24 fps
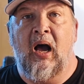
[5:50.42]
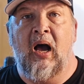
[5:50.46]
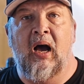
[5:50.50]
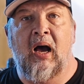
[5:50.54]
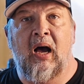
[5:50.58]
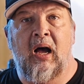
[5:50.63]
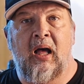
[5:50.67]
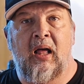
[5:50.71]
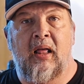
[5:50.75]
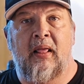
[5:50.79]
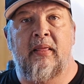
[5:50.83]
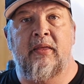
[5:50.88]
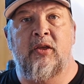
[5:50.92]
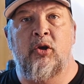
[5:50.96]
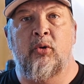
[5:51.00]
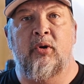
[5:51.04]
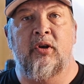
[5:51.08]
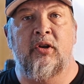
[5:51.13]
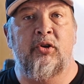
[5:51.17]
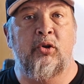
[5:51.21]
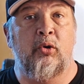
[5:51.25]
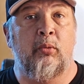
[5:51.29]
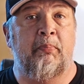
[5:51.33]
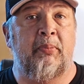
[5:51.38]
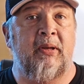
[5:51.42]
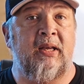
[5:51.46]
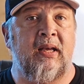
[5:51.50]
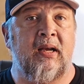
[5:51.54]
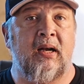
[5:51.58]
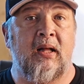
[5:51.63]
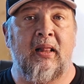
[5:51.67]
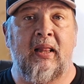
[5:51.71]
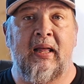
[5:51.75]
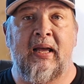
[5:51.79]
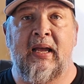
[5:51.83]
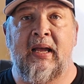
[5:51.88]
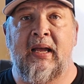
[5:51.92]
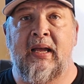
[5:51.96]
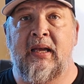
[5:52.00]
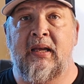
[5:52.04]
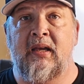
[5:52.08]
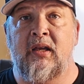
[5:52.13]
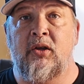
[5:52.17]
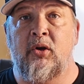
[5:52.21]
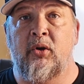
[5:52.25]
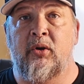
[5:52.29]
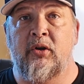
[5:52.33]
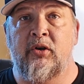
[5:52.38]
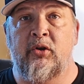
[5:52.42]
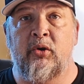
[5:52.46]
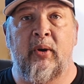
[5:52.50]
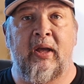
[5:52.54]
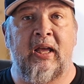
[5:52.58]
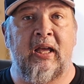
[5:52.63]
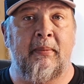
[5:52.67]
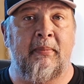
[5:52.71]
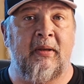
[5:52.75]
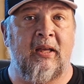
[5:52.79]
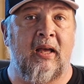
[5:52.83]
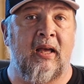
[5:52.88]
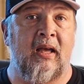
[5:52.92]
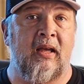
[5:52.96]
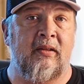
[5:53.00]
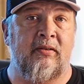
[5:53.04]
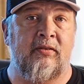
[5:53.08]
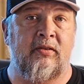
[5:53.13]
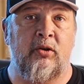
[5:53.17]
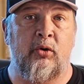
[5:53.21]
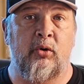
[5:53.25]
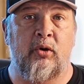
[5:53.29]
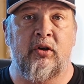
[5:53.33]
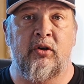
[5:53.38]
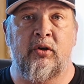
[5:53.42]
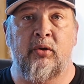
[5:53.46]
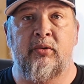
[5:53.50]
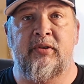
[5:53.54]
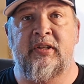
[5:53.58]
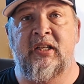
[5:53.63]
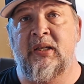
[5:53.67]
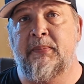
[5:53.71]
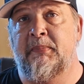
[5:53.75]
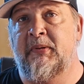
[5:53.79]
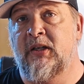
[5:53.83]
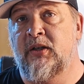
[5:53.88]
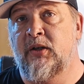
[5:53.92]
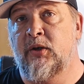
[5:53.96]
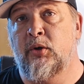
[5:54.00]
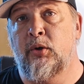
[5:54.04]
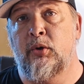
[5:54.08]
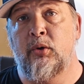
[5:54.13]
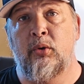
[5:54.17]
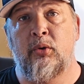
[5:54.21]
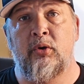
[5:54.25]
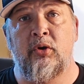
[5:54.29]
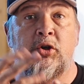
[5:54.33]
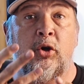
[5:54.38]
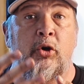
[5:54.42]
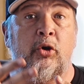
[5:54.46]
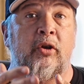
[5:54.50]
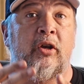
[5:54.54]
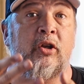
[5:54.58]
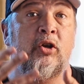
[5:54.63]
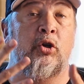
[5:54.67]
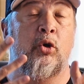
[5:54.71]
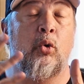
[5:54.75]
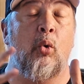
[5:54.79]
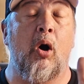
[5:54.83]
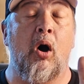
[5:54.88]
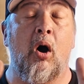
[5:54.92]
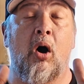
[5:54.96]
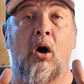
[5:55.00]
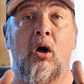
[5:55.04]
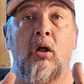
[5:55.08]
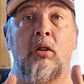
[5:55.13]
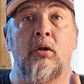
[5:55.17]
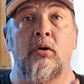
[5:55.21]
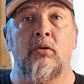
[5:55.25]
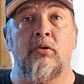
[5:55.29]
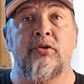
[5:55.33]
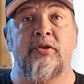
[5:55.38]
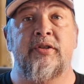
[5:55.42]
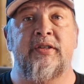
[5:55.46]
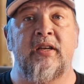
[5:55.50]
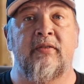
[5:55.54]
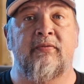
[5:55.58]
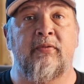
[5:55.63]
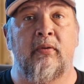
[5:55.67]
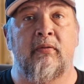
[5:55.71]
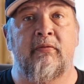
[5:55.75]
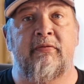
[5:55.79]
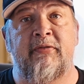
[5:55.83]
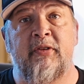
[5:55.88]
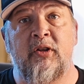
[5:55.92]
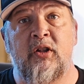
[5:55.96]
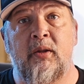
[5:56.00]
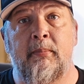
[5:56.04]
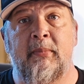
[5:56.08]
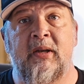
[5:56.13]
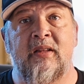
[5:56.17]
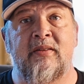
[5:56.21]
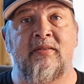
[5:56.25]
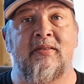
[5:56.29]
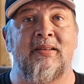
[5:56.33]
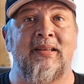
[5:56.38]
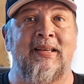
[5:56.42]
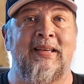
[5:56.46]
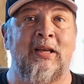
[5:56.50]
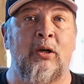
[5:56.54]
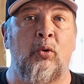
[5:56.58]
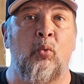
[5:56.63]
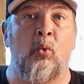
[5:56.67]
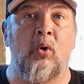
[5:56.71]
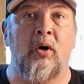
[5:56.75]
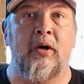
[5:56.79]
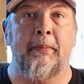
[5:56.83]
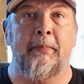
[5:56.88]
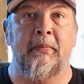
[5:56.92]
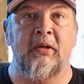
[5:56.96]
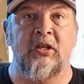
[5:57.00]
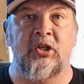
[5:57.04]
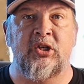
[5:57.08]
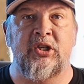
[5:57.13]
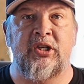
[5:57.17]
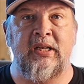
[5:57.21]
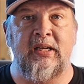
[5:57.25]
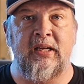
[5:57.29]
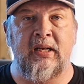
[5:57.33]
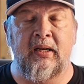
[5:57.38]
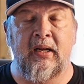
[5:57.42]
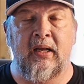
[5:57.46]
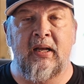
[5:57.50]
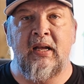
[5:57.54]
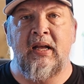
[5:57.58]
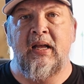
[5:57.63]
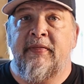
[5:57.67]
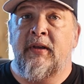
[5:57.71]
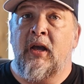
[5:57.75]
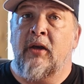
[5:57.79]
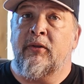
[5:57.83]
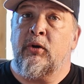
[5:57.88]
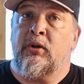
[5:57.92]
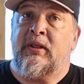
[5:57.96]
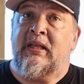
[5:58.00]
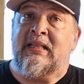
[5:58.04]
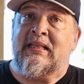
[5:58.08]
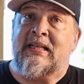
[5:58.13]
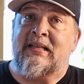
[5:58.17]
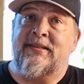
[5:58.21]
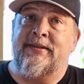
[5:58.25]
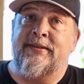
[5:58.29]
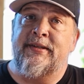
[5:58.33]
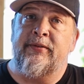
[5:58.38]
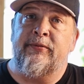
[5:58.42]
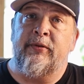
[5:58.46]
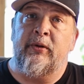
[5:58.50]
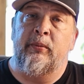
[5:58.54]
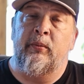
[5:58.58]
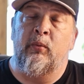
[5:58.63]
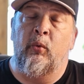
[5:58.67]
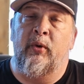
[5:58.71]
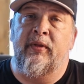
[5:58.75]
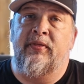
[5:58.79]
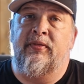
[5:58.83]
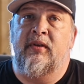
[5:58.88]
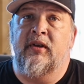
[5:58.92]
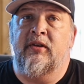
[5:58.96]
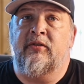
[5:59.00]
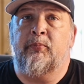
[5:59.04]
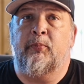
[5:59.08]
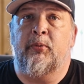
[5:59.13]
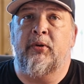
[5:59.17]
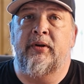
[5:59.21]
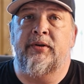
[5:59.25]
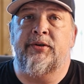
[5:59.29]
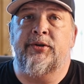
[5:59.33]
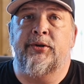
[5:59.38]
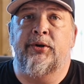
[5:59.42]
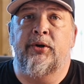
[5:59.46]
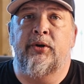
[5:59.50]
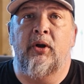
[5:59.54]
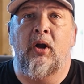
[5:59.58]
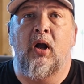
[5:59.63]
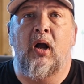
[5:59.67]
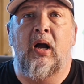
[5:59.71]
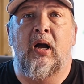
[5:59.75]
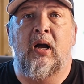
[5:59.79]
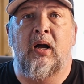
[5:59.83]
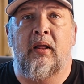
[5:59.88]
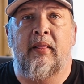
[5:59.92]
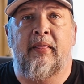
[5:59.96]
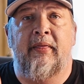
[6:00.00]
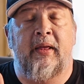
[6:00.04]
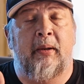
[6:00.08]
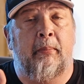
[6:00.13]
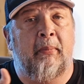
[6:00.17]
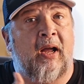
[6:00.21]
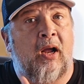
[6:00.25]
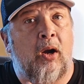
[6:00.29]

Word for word: uh, you can do P L A, you can do A B S, you can do T P U. So you can do all those different filaments in one machine. The other thing that's different with this printer uh, than